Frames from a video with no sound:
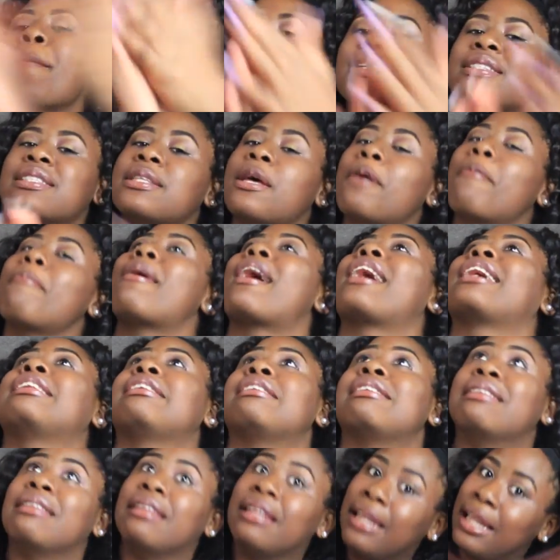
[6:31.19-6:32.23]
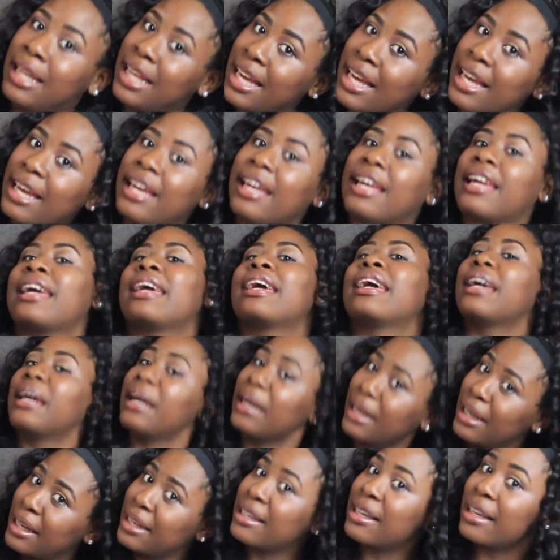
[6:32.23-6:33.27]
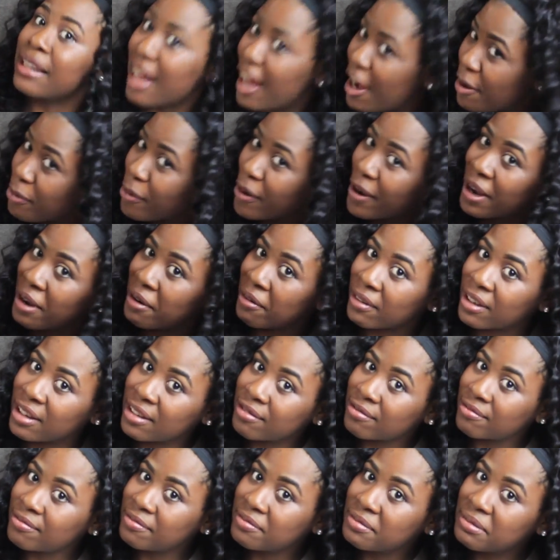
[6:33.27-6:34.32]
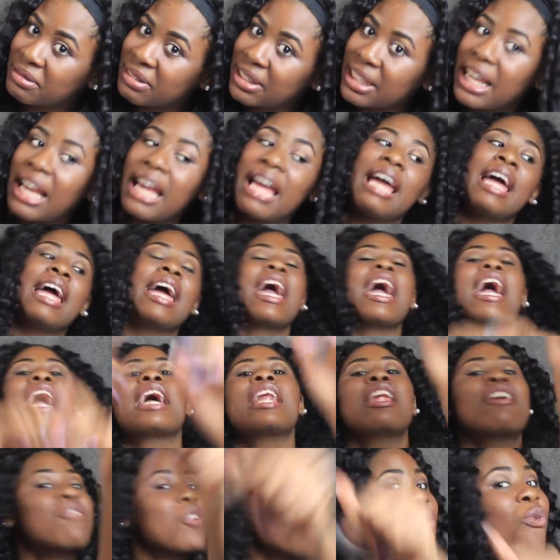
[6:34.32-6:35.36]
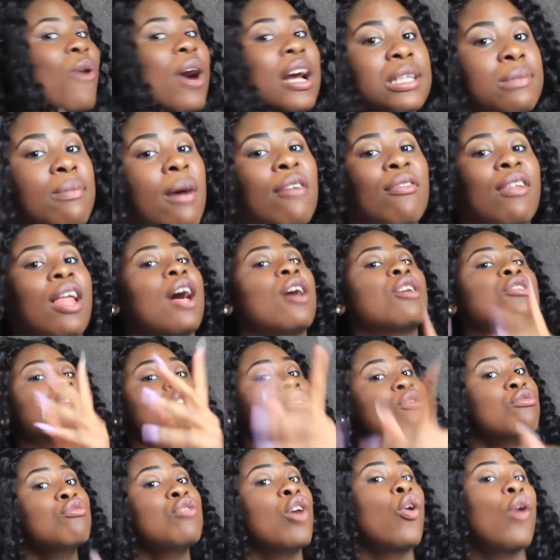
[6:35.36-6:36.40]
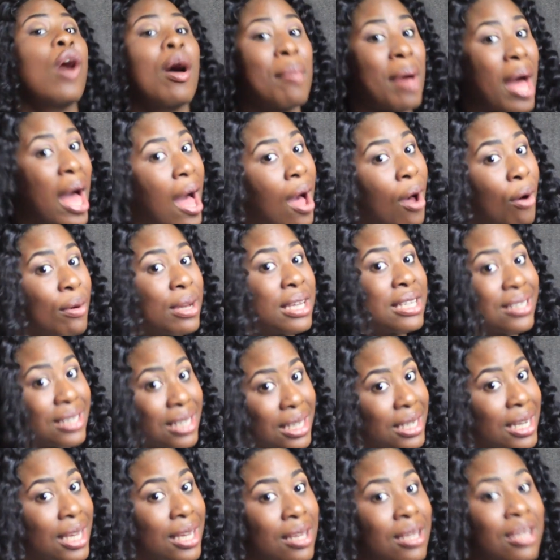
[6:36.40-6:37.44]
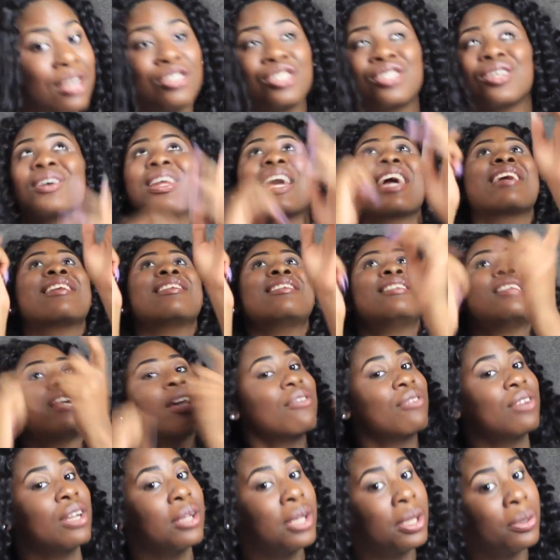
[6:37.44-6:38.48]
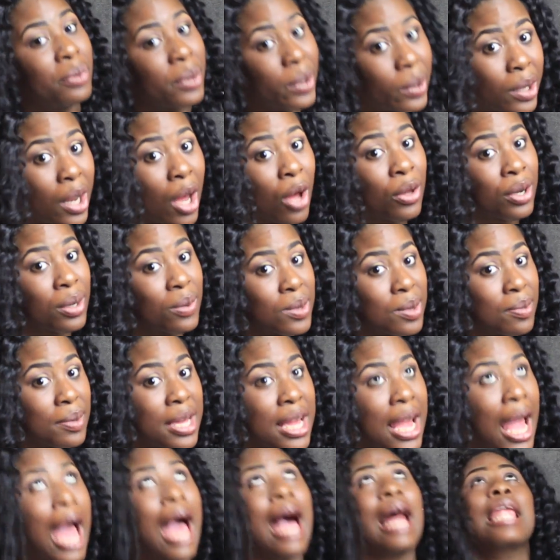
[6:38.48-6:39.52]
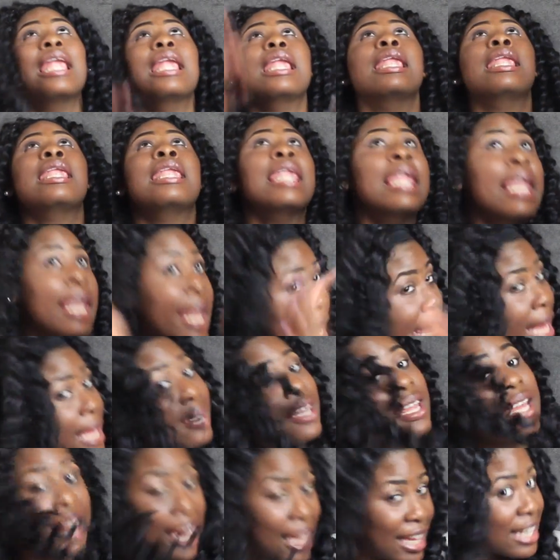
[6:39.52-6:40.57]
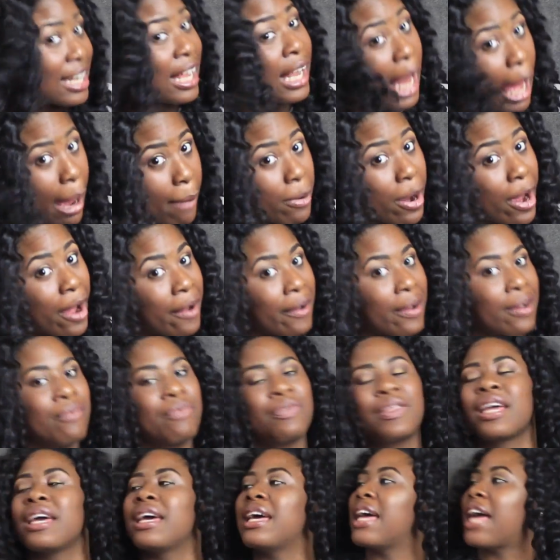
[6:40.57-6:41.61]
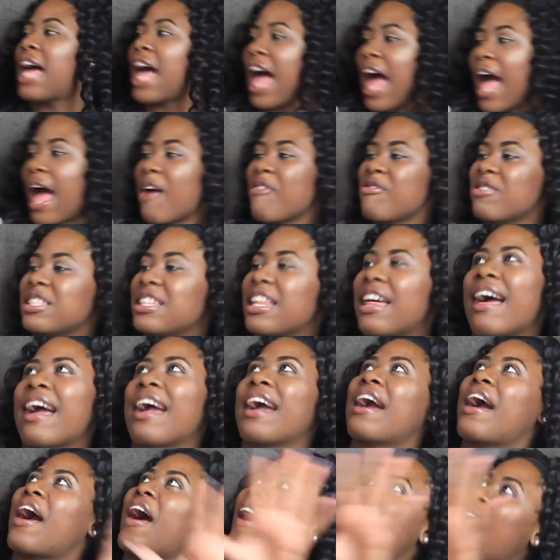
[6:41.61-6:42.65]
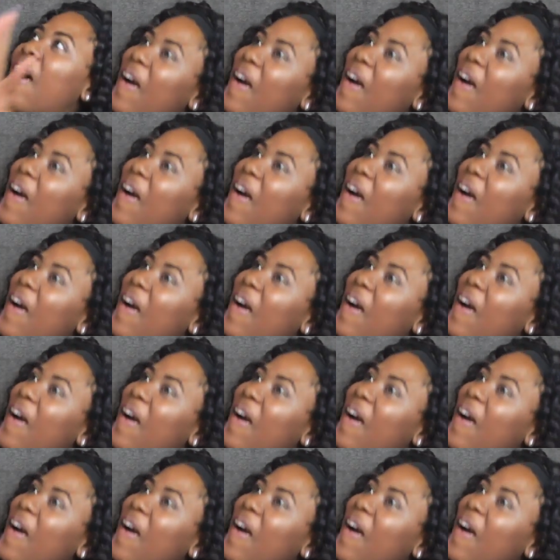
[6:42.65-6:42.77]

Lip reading: about somebody lit in the library. And if you watch my vlogs, you know I'm always in there. So they definitely would have known it was me. Lit in the library. I was like,